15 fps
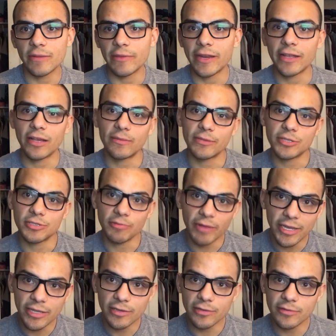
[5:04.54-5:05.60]
depending how much
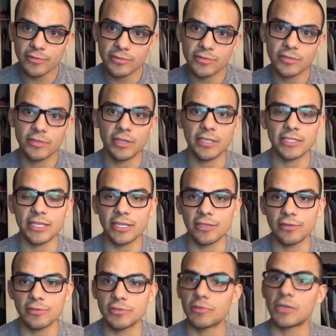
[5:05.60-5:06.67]
weight you lose. Let's say you
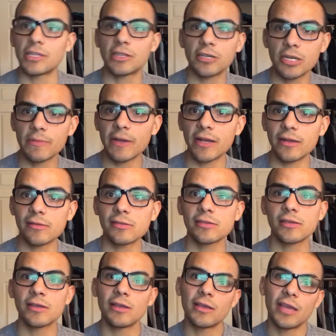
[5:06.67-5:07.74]
lose 20-30 pounds
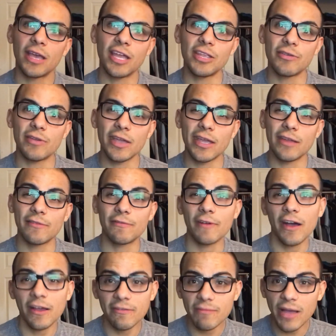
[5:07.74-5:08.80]
and you gain
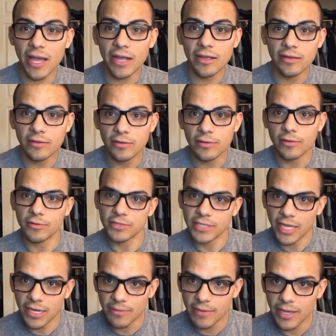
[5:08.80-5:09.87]
5 back or
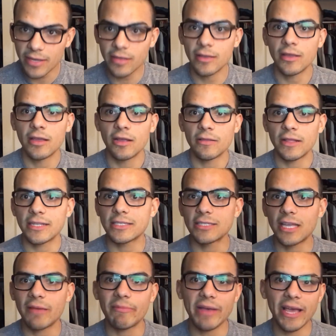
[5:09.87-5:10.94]
10 back. That's
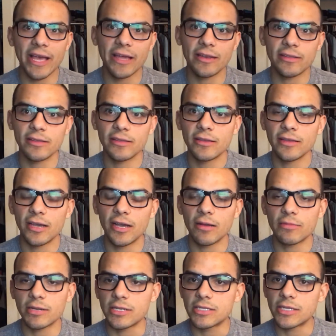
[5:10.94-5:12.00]
not bad,
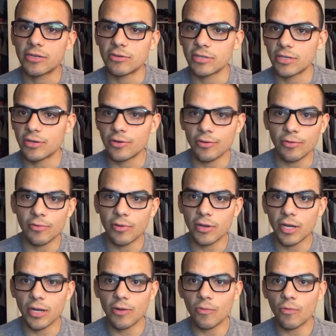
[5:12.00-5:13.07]
considering
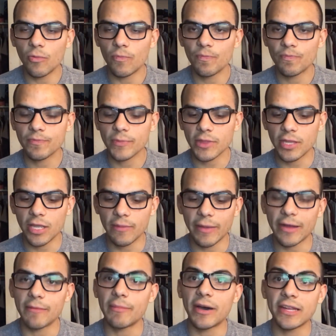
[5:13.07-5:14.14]
the
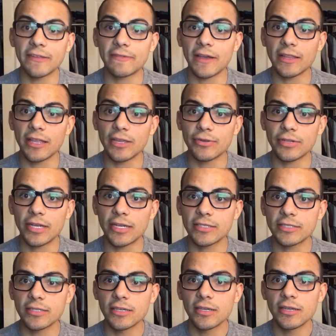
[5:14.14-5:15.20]
amount of body fat that you
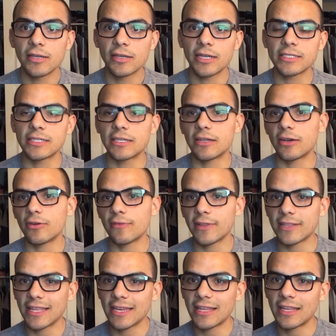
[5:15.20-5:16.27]
lost. Because at
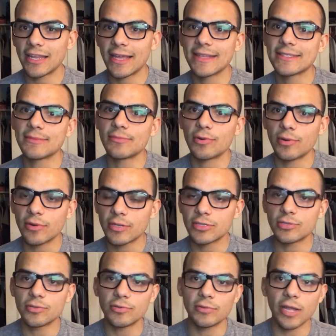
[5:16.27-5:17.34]
the end of the day, it's important
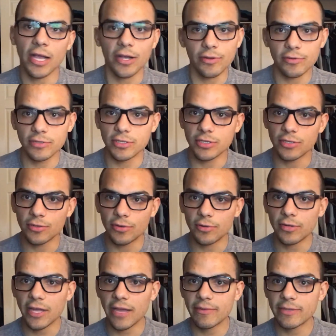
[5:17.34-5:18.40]
to not go into your
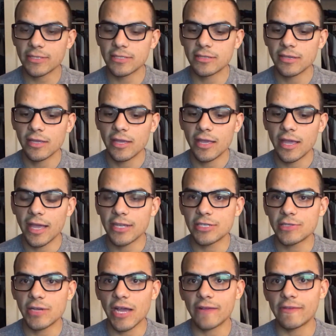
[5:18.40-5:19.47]
old habits and
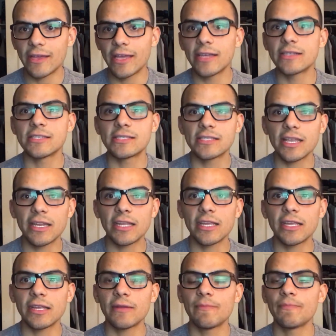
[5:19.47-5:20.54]
to have a
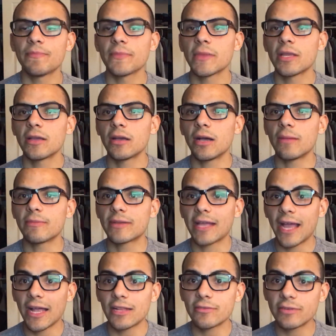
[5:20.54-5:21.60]
steady
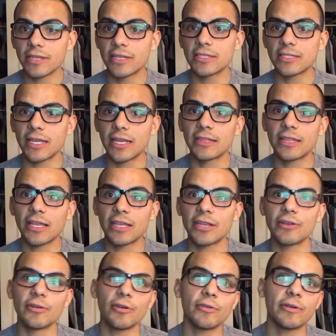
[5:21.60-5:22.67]
calorie intake that
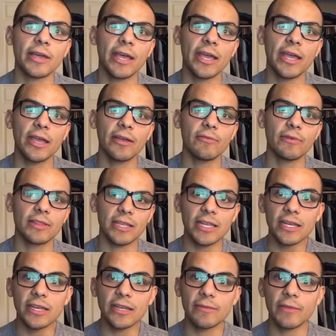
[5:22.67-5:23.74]
you're okay with
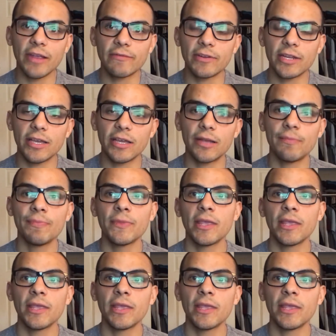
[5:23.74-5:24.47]
eating every day,